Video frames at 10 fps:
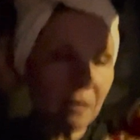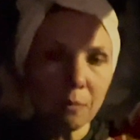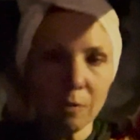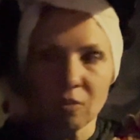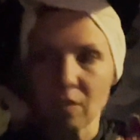
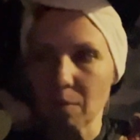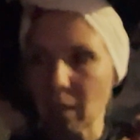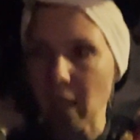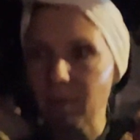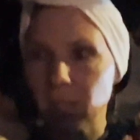which I'm
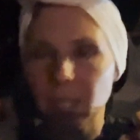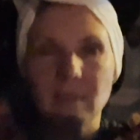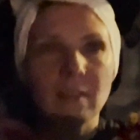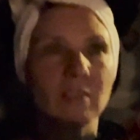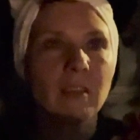gonna have a late
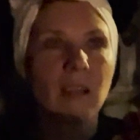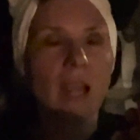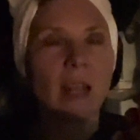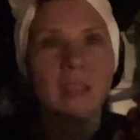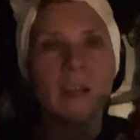dinner
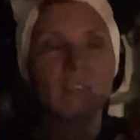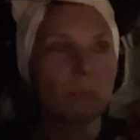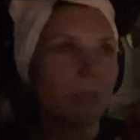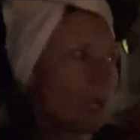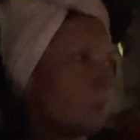tonight. I think I'll just
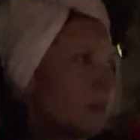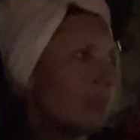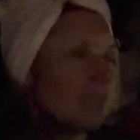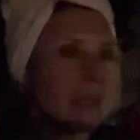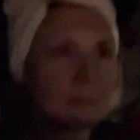make a cup of
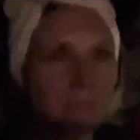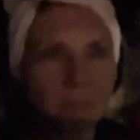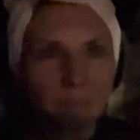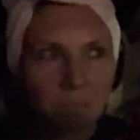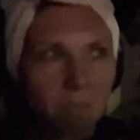tea.
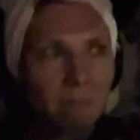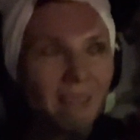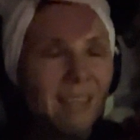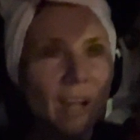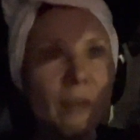
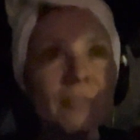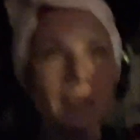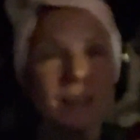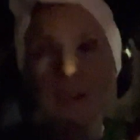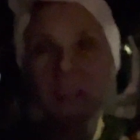And
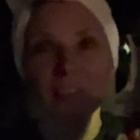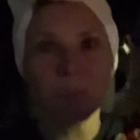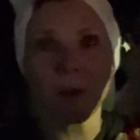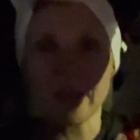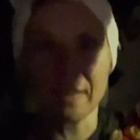hopefully if I can
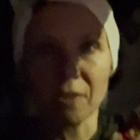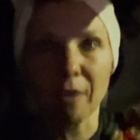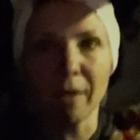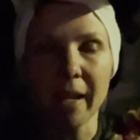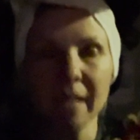just park at the
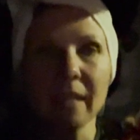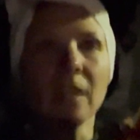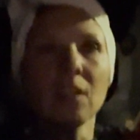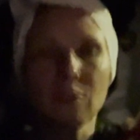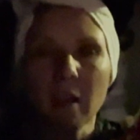trailhead.
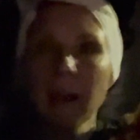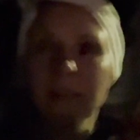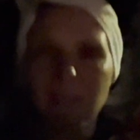Trailhead's,